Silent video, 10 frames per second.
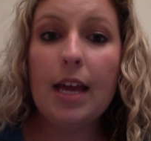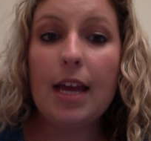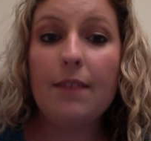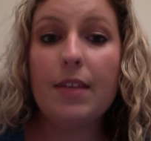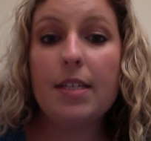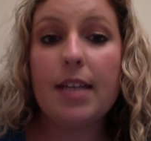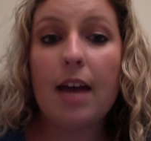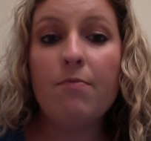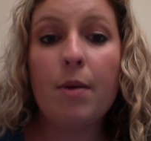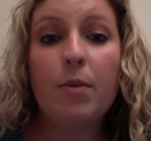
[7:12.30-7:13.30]
If the
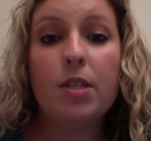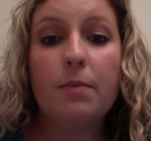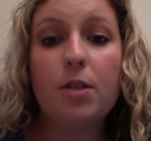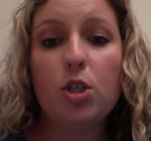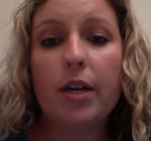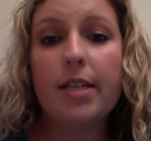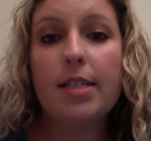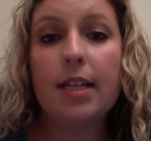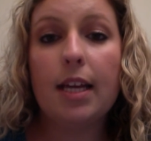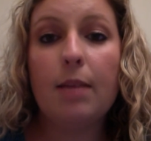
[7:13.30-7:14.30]
staff member
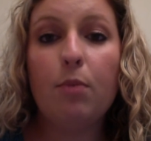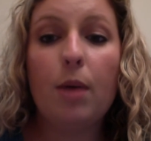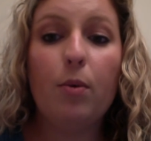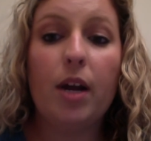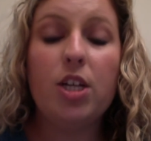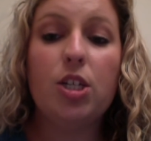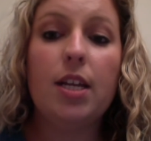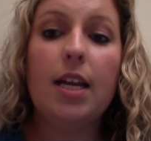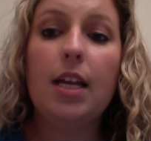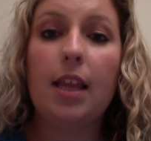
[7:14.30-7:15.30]
demonstrates clean preparation
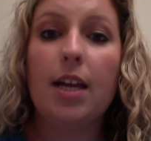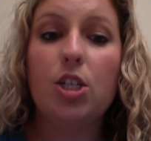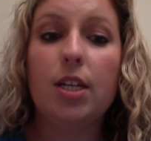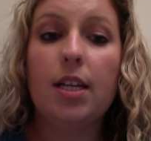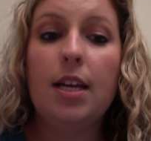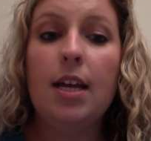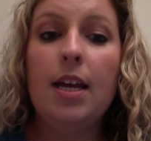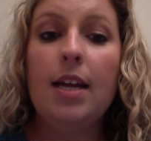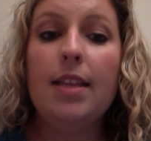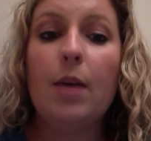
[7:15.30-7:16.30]
and collection,
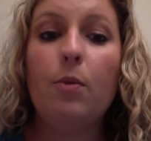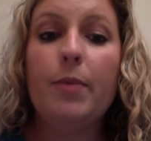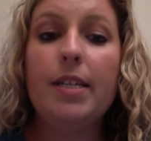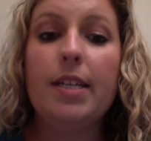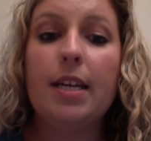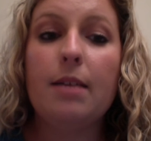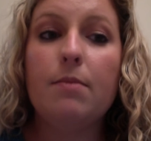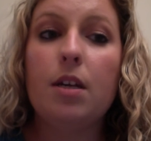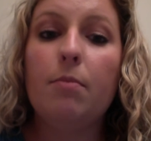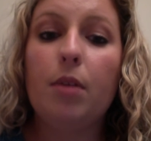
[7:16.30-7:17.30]
they will be deemed
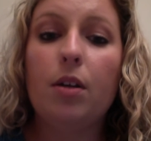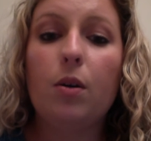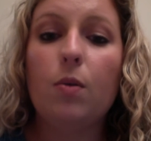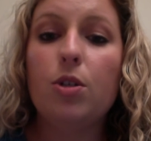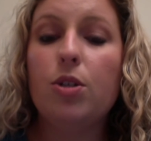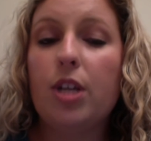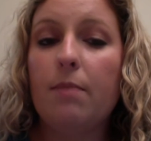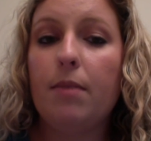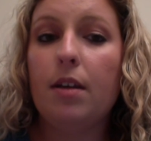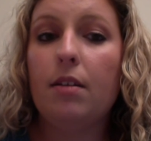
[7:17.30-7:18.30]
a blood culture
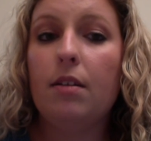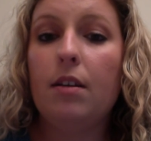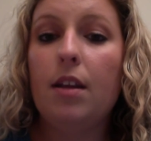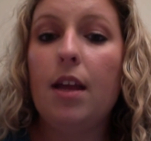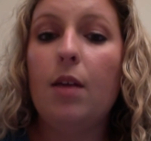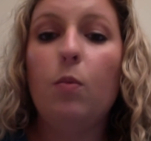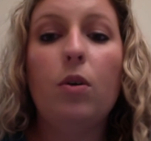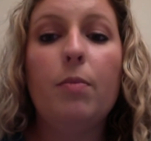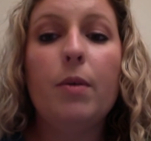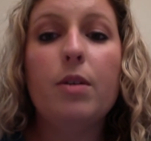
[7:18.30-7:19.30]
champion and
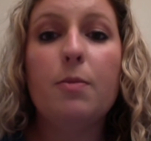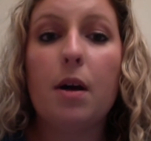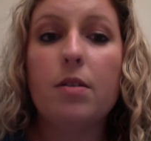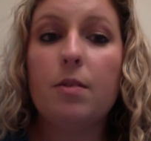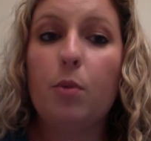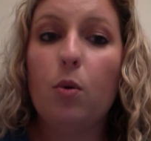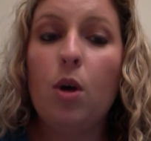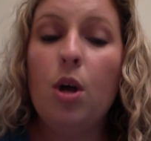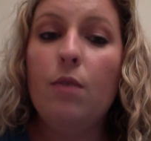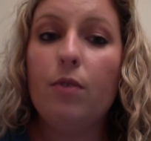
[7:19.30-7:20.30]
will be responsible
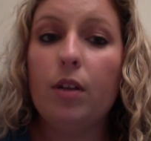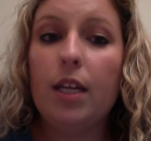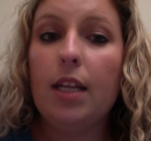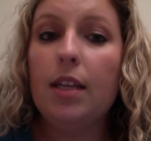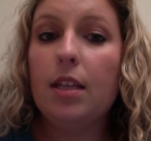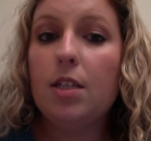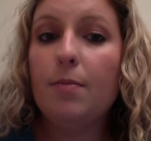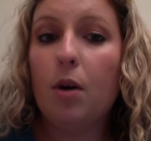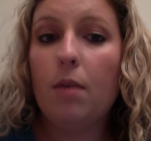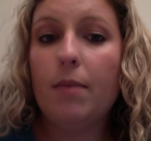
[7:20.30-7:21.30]
for leading the
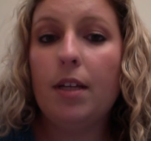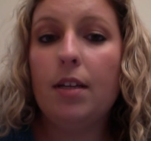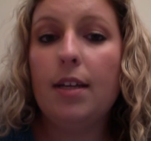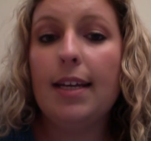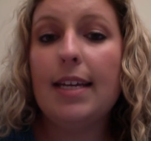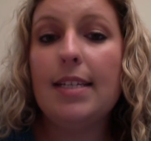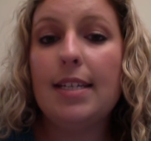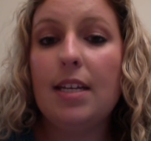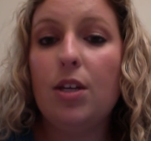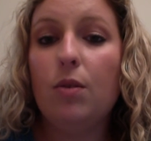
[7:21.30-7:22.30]
department in
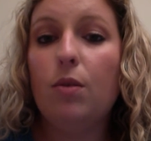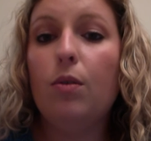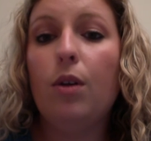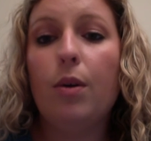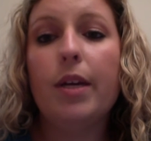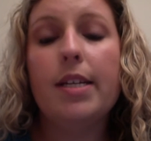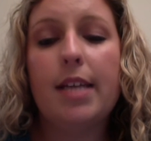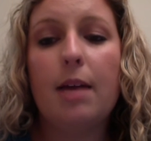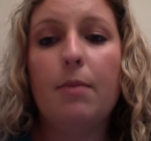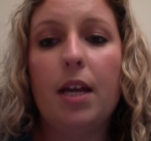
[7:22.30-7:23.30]
continued low
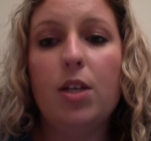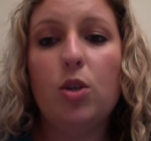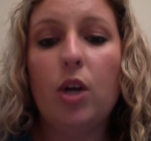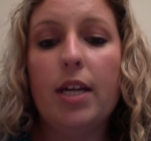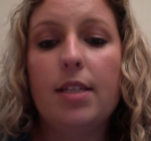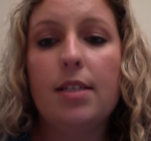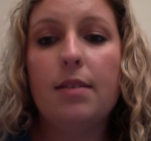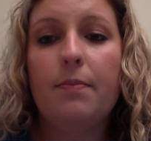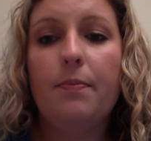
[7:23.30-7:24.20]
contamination rates.